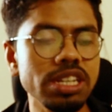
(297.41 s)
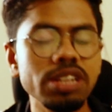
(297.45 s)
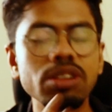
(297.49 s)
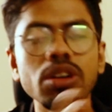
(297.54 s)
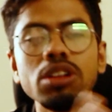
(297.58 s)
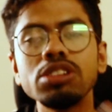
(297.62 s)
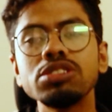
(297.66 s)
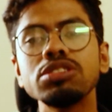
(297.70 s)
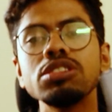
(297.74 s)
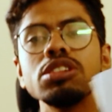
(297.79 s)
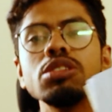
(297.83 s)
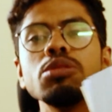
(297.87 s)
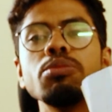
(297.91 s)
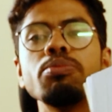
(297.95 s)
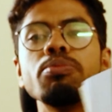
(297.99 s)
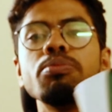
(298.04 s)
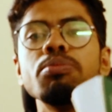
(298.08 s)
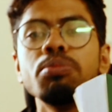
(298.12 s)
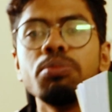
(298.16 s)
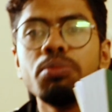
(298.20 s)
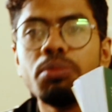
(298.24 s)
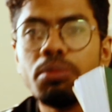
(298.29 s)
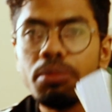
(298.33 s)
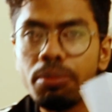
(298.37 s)
and also you
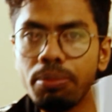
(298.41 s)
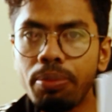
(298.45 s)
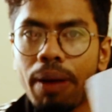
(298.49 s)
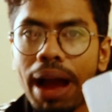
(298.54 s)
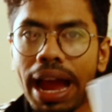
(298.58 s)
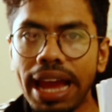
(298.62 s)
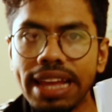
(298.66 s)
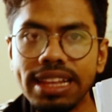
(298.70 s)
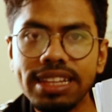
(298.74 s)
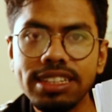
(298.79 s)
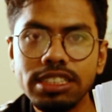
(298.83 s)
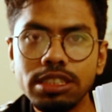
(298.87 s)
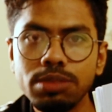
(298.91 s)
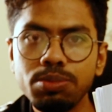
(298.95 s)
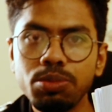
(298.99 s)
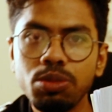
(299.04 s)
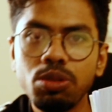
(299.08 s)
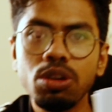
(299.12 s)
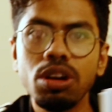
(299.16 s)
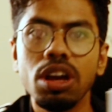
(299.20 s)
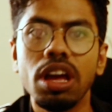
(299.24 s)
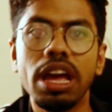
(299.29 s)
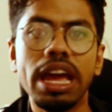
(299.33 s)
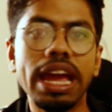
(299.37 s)
buy this
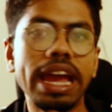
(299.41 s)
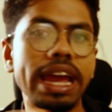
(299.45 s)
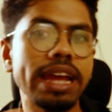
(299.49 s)
book,